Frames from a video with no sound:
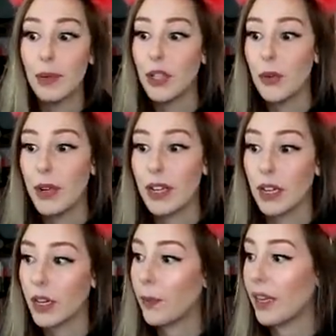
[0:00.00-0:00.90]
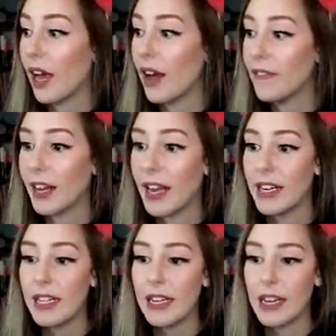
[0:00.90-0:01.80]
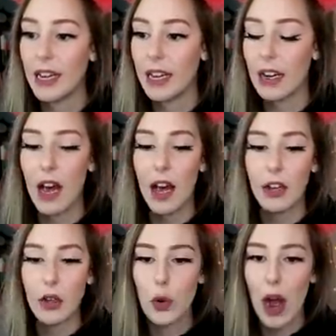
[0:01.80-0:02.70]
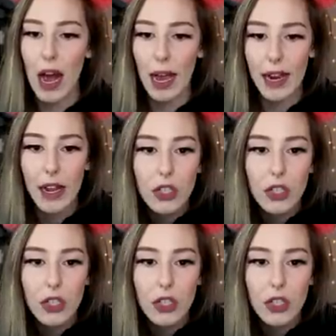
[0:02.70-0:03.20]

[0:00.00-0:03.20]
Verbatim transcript: blue here. We have a candy cane UI.